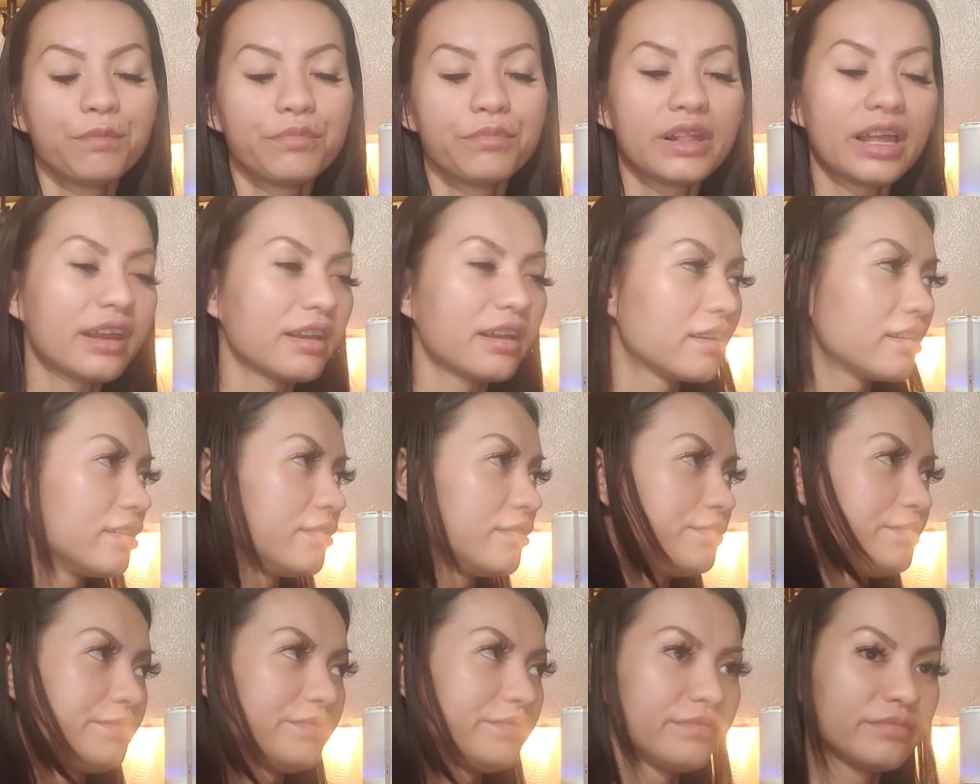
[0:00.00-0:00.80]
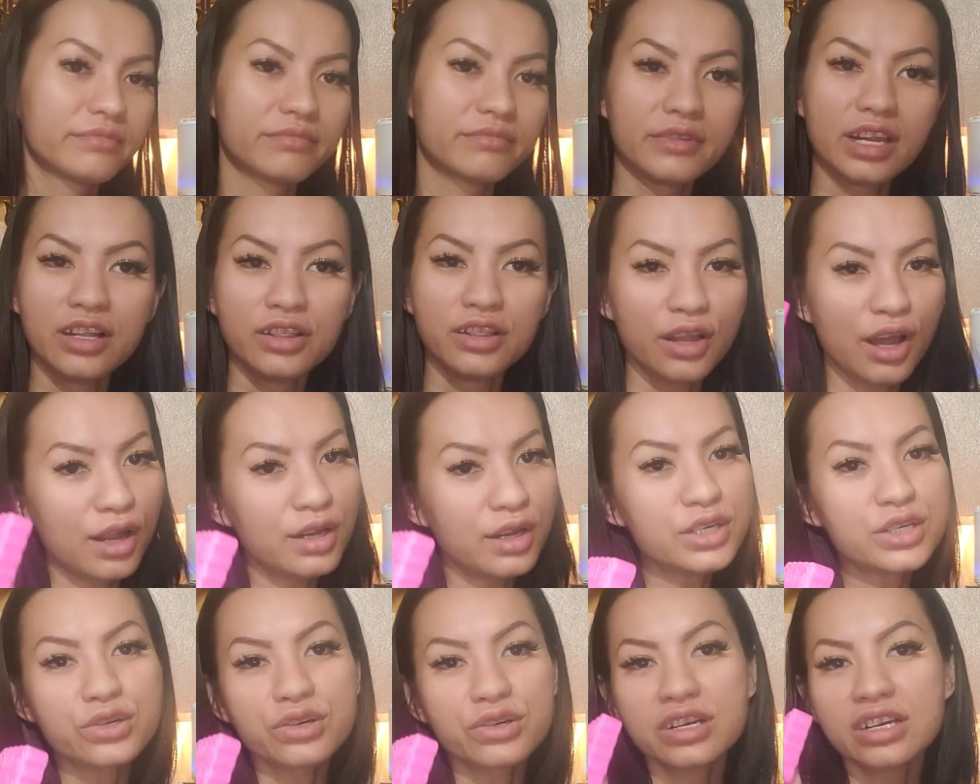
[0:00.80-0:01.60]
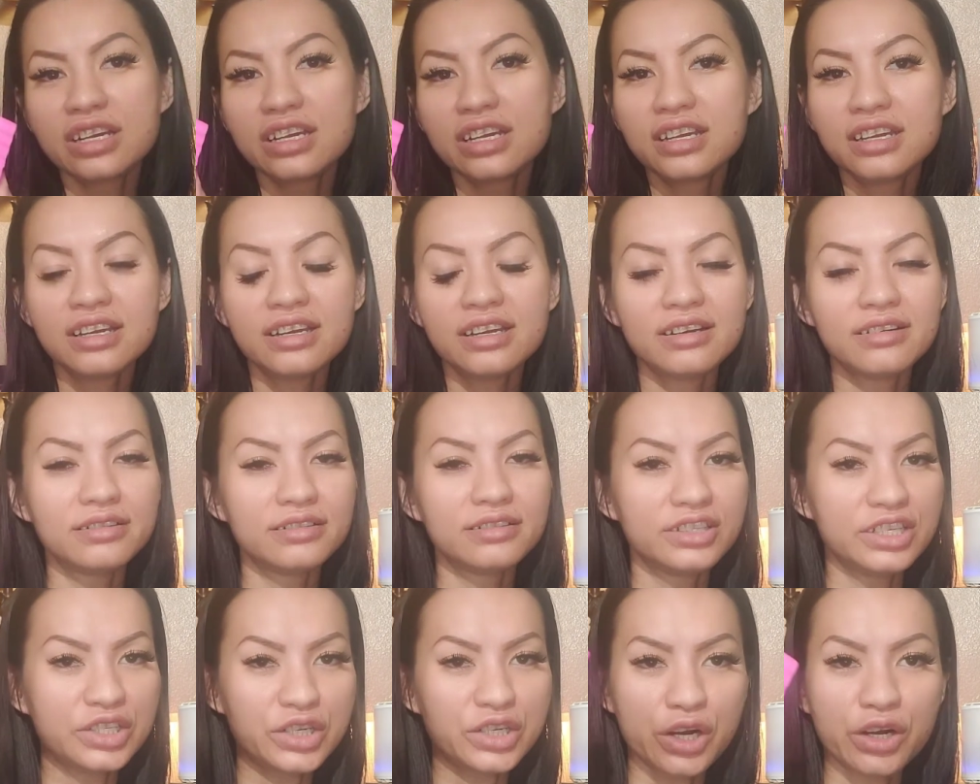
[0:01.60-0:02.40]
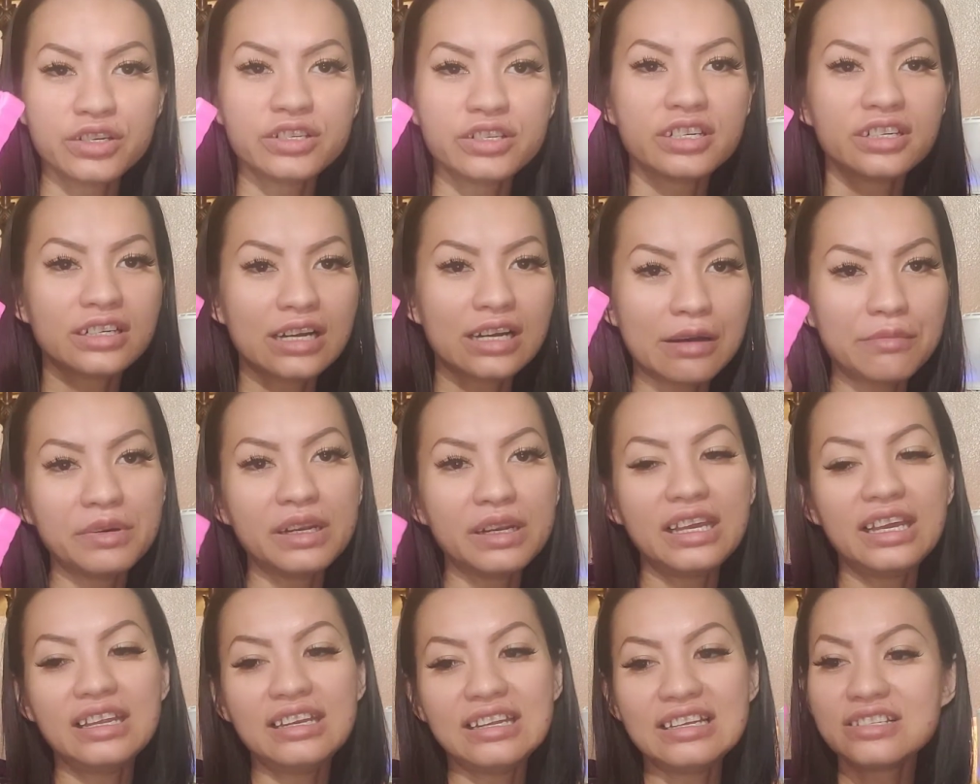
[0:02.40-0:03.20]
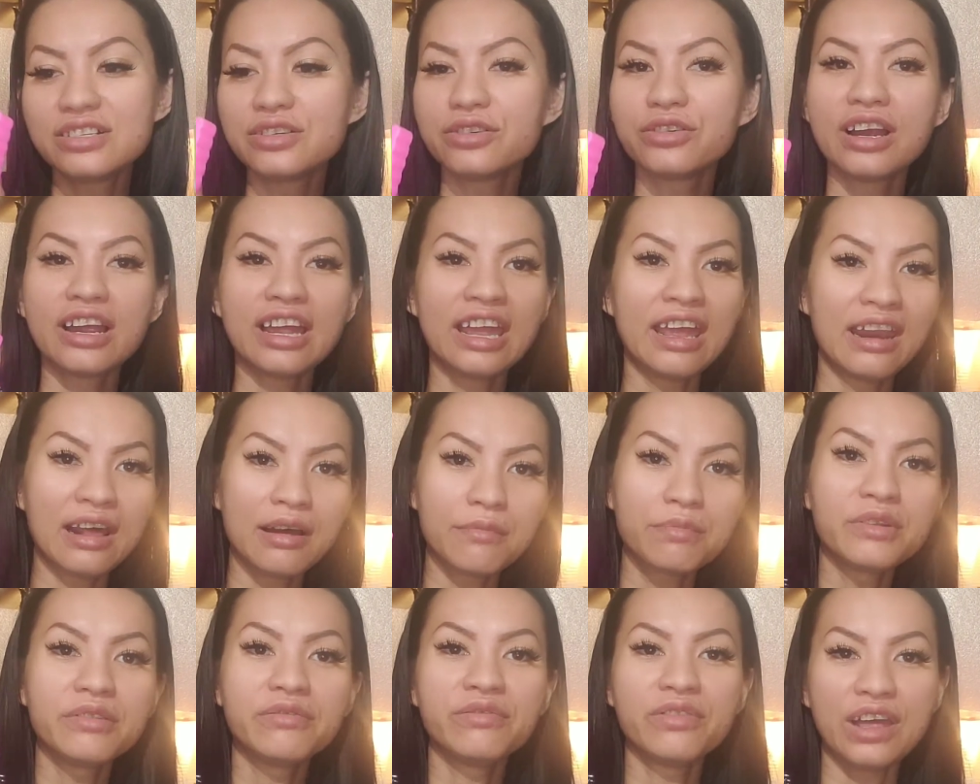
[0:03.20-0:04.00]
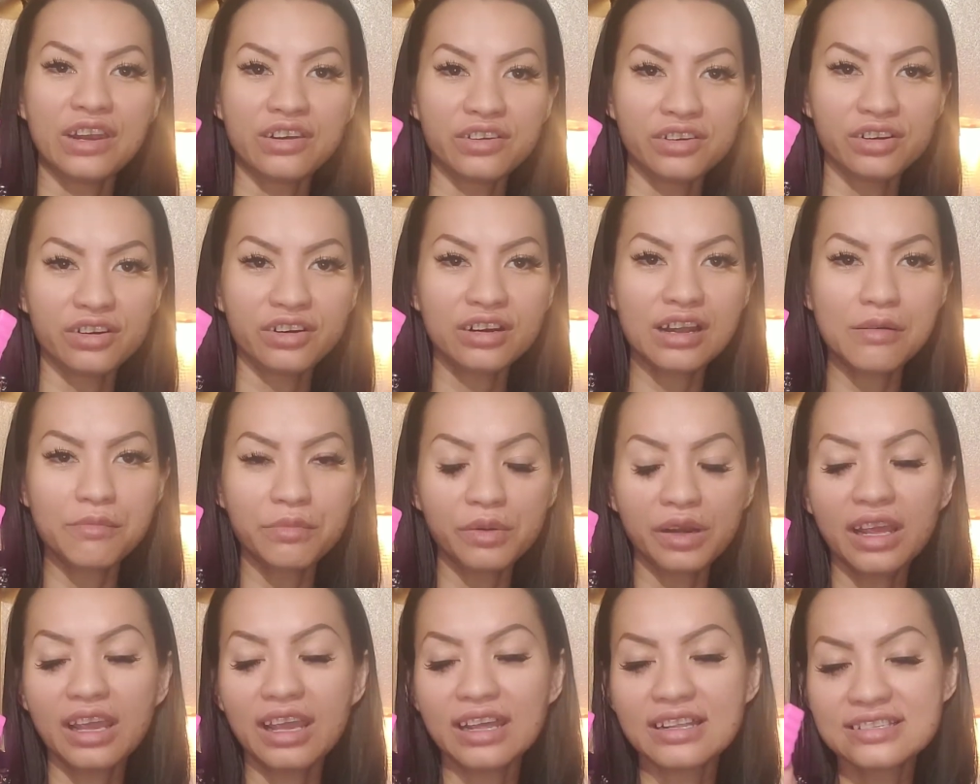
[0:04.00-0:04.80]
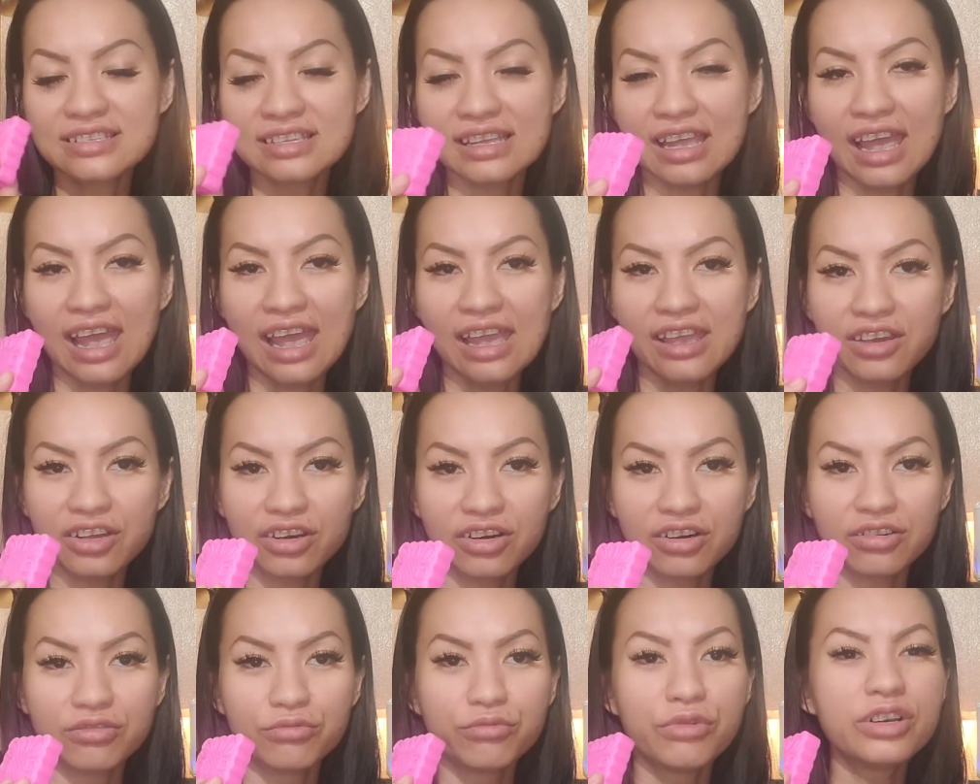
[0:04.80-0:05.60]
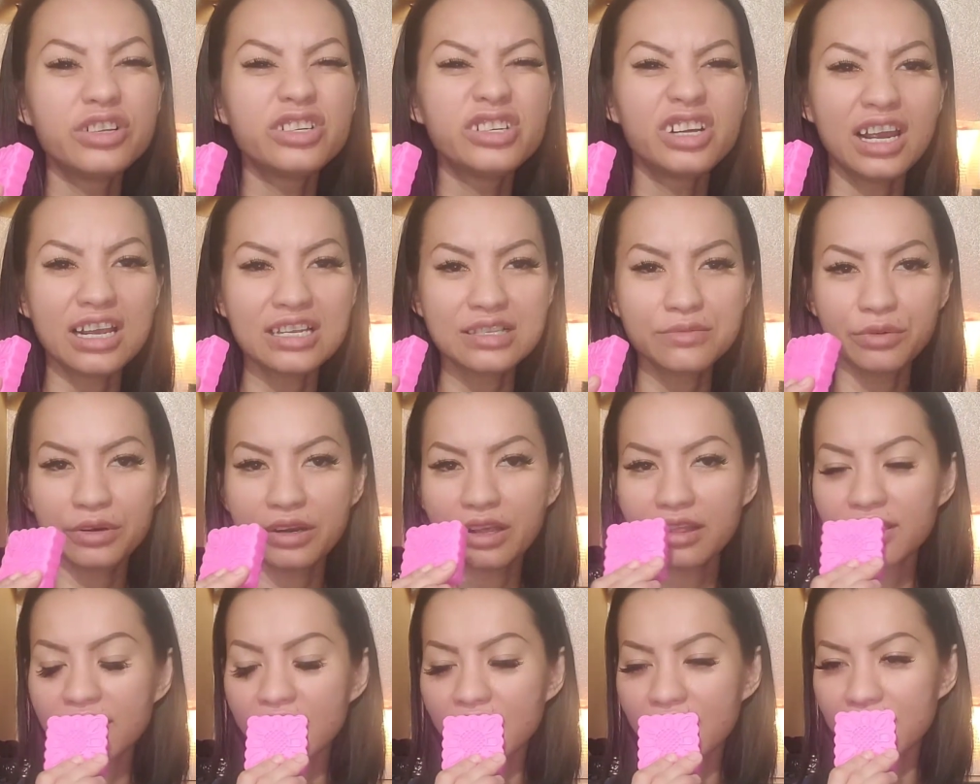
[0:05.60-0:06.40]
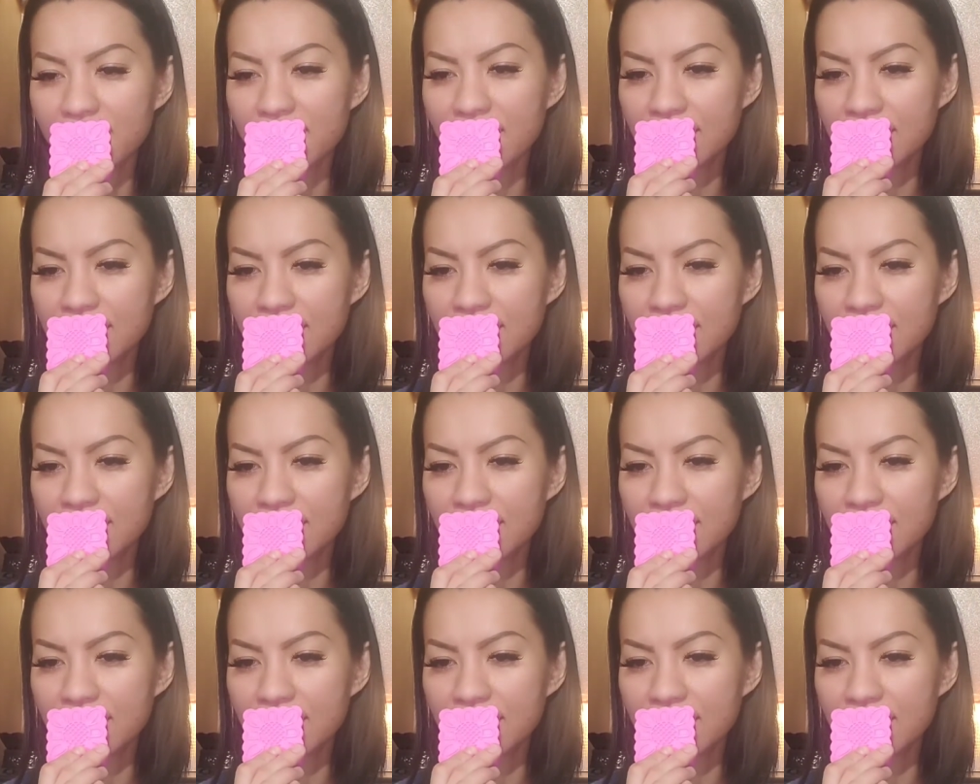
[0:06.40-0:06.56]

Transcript: like, laundry detergent company needs to hit up the vendor company and say, you know, what do you guys put in there?